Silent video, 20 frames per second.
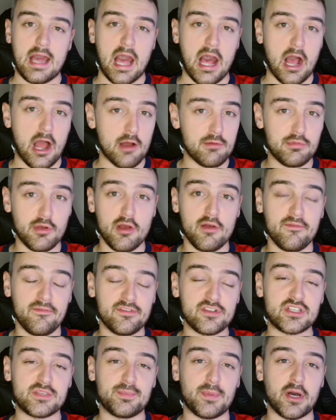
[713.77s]
I'm going for
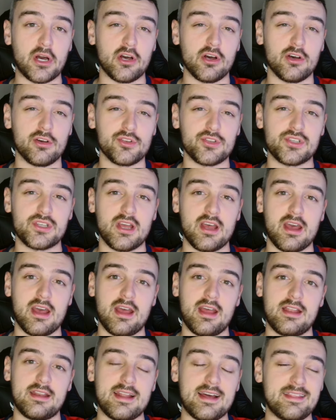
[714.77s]
Spurs.
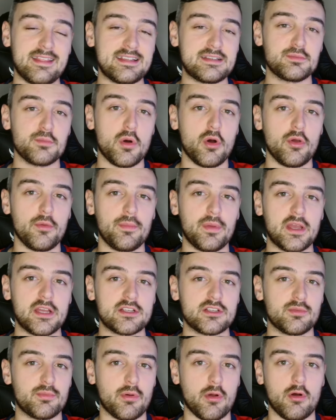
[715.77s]
Now this might be a
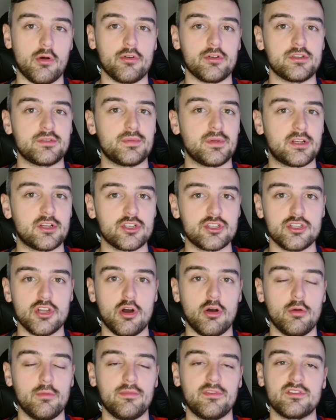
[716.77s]
surprise because
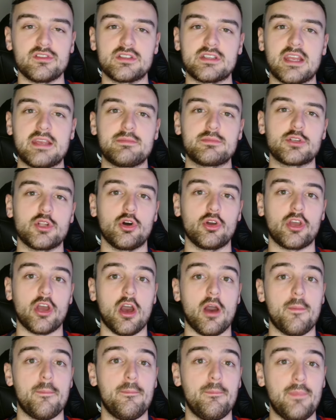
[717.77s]
9th seems like
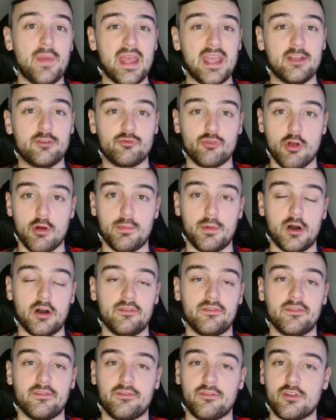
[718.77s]
a big drop
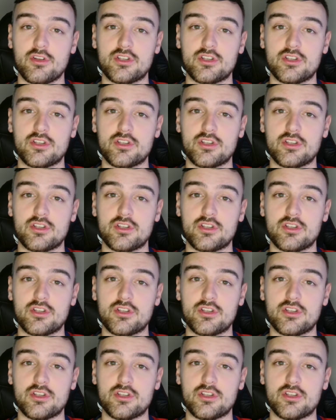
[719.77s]
off for a